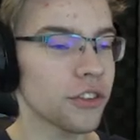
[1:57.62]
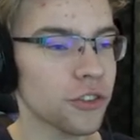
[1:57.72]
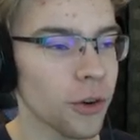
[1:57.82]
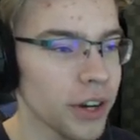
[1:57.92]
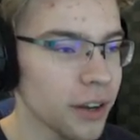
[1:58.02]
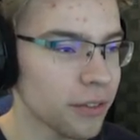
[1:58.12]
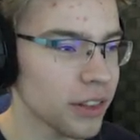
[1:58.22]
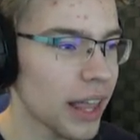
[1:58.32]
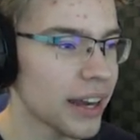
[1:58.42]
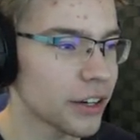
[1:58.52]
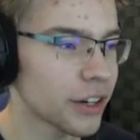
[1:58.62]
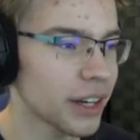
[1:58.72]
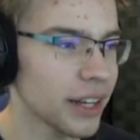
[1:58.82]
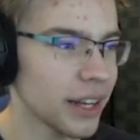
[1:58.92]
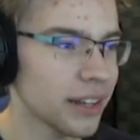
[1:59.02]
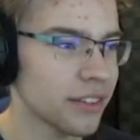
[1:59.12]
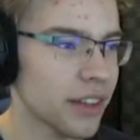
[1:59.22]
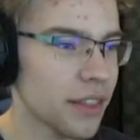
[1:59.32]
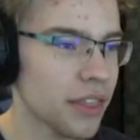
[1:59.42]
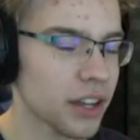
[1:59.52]
So the story of Leonard is
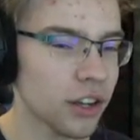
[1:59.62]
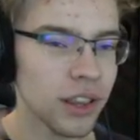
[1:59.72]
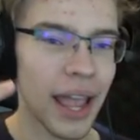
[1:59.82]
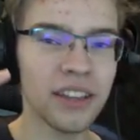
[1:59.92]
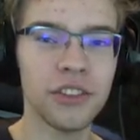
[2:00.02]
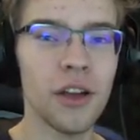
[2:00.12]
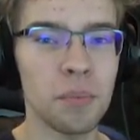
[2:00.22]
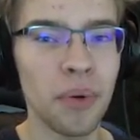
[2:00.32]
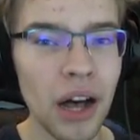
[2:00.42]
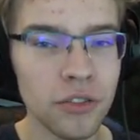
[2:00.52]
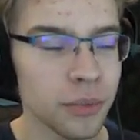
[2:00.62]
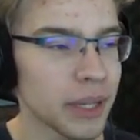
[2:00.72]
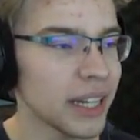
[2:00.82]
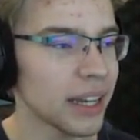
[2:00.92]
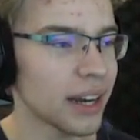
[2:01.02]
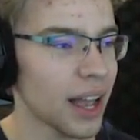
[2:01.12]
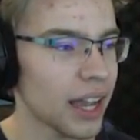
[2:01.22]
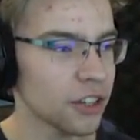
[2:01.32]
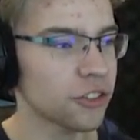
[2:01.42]
the class above me in the high